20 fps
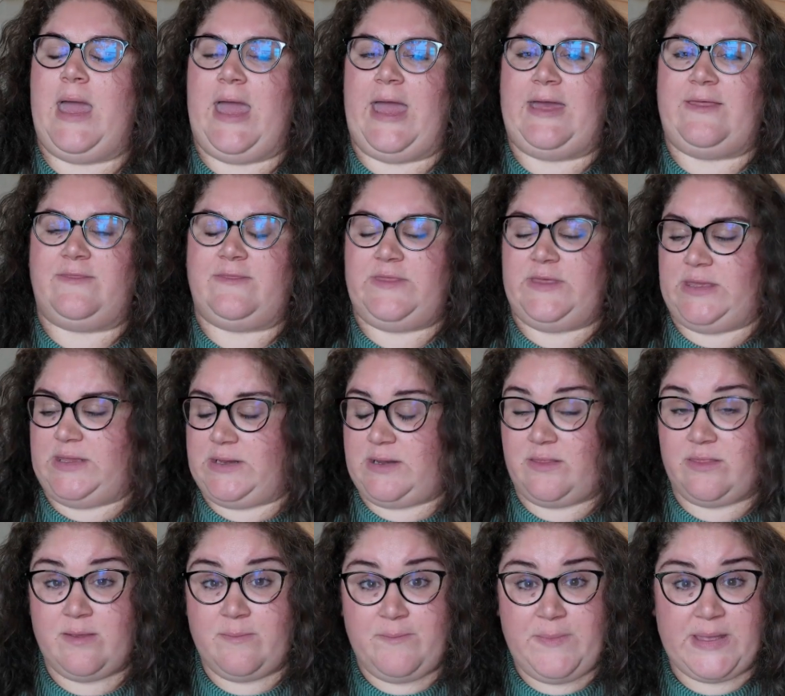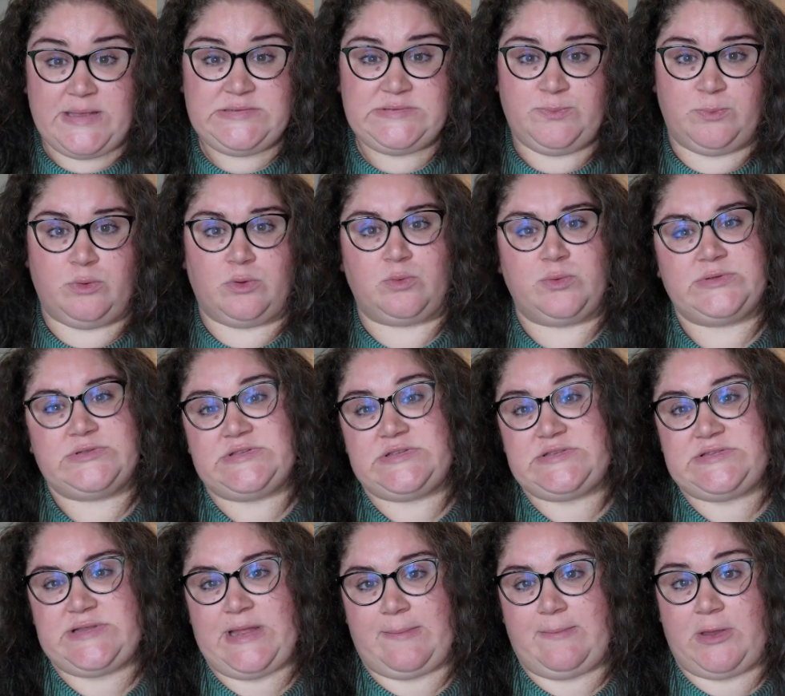and then the baseboard was the
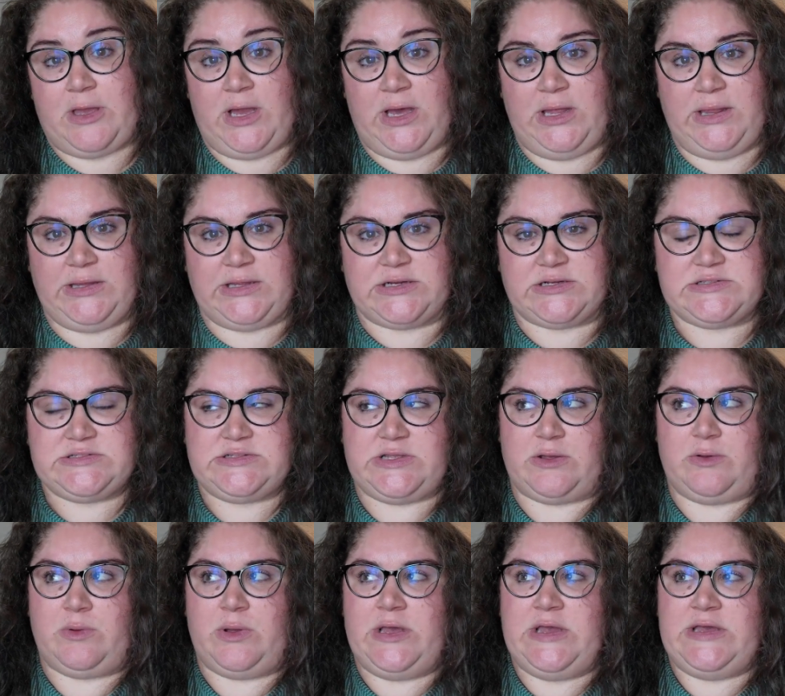same color. So